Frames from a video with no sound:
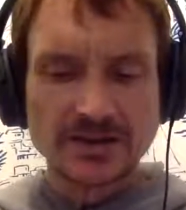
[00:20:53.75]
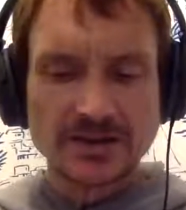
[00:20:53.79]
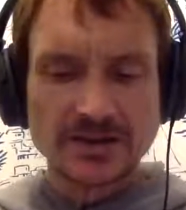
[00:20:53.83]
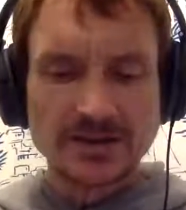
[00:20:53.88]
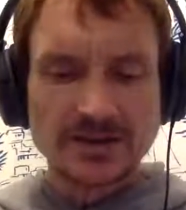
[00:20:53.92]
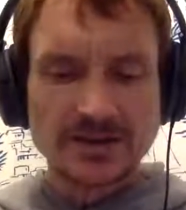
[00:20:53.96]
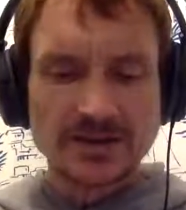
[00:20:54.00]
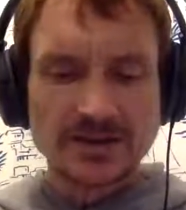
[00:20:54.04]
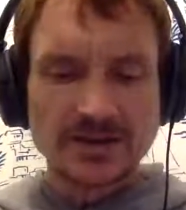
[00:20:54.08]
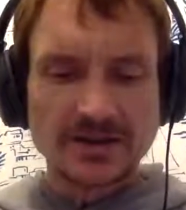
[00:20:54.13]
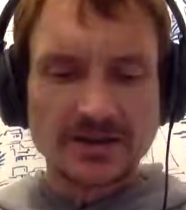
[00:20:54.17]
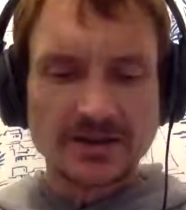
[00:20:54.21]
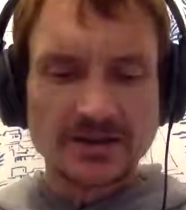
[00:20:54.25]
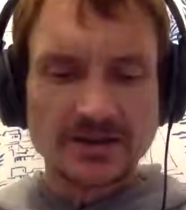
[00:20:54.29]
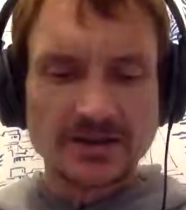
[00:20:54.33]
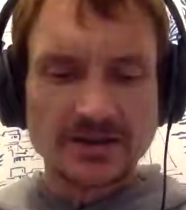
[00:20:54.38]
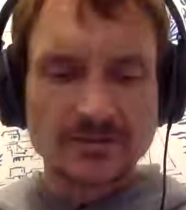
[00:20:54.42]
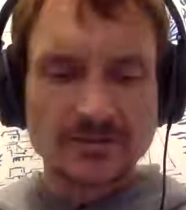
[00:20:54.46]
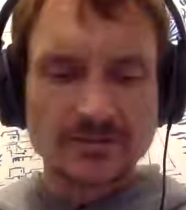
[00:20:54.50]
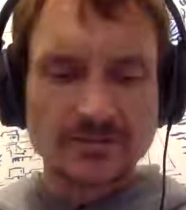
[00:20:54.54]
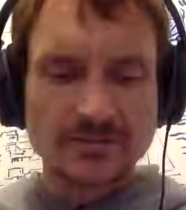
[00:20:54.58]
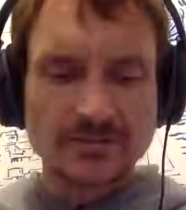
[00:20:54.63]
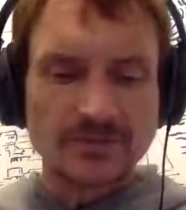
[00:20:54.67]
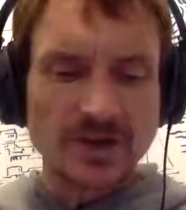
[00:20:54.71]
the
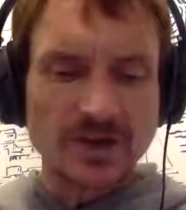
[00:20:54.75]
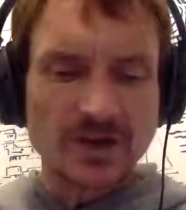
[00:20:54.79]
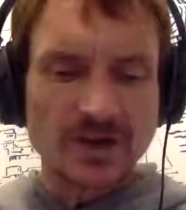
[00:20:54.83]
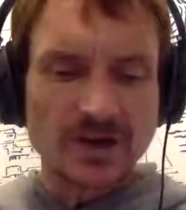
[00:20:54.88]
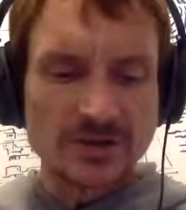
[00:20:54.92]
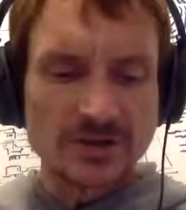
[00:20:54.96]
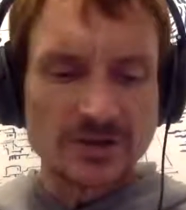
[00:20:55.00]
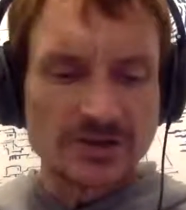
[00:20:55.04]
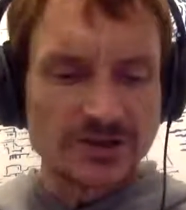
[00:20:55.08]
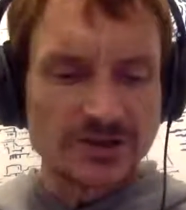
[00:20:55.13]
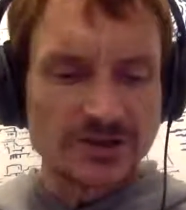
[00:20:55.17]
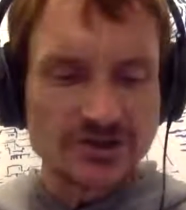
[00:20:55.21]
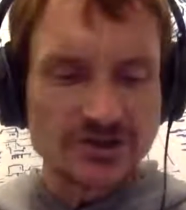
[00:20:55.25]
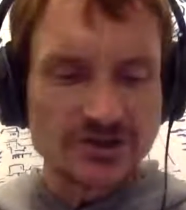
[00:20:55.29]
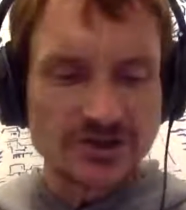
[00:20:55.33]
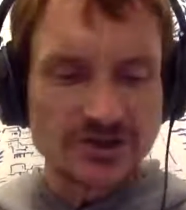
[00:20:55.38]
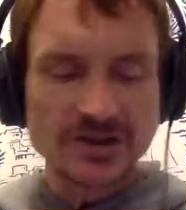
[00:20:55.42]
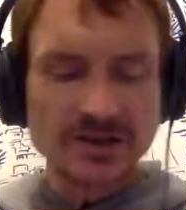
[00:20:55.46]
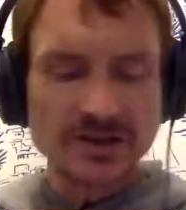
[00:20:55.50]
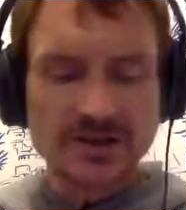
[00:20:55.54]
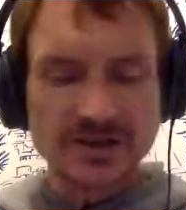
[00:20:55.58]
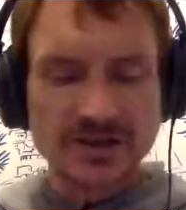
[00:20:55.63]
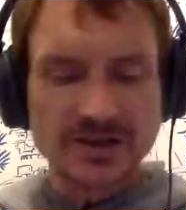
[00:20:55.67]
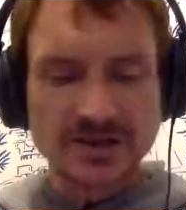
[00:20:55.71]
army just still
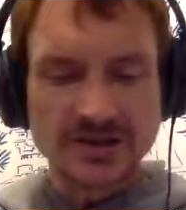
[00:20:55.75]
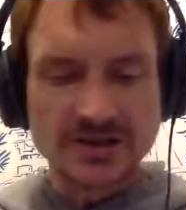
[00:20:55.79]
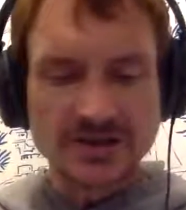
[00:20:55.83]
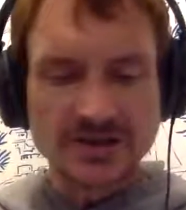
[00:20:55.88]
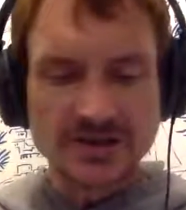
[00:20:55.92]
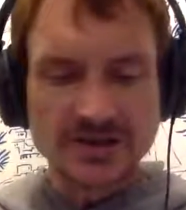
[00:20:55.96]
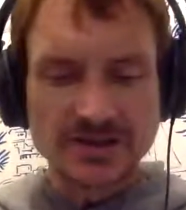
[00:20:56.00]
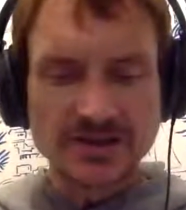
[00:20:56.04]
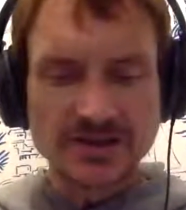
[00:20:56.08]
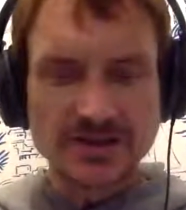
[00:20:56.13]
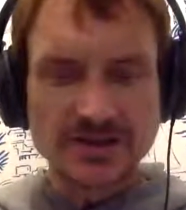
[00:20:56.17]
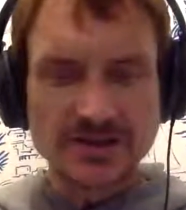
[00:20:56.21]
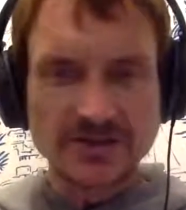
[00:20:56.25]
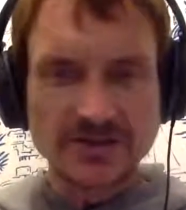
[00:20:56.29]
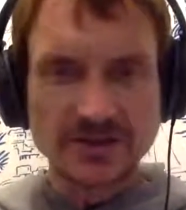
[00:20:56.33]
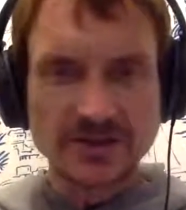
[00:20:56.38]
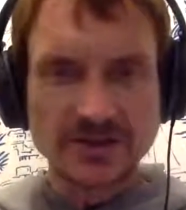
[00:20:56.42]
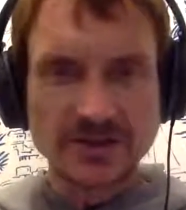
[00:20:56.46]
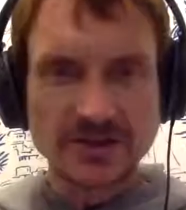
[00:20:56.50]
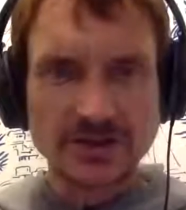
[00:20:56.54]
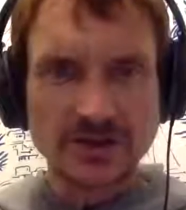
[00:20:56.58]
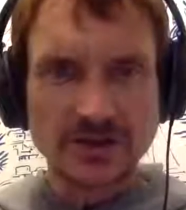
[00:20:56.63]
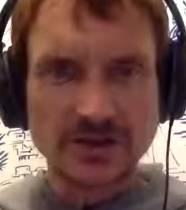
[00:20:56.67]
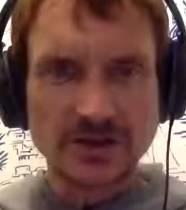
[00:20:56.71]
said this is a civilian
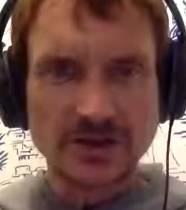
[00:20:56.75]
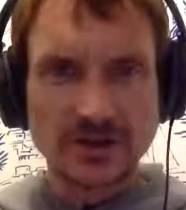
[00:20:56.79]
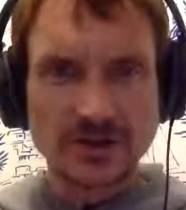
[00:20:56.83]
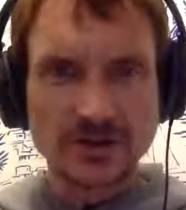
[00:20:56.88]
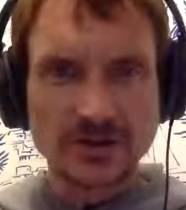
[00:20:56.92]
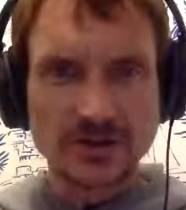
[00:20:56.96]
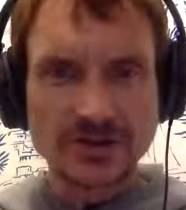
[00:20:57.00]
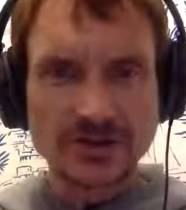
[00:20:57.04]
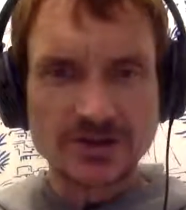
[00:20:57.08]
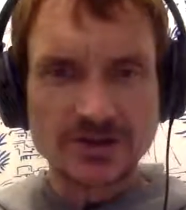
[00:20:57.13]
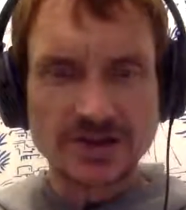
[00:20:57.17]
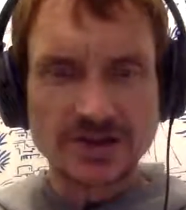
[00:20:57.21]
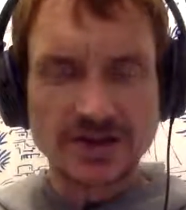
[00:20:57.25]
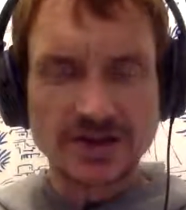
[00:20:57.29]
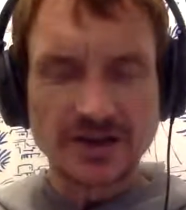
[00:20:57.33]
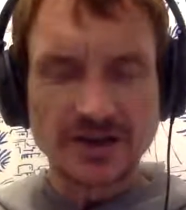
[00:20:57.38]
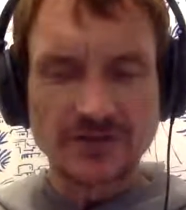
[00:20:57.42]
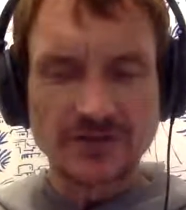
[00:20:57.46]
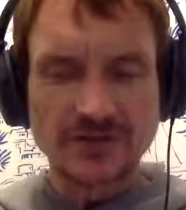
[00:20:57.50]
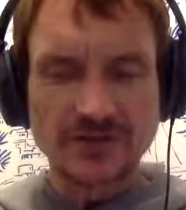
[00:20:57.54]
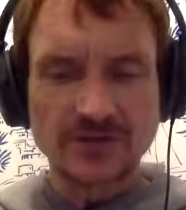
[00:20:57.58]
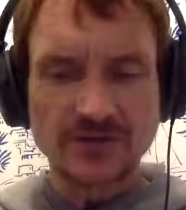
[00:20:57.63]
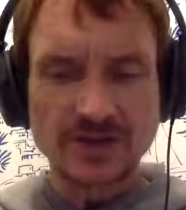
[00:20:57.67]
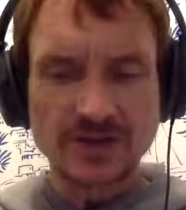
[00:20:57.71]
law, which doesn't count for
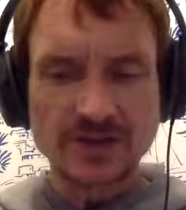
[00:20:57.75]
us.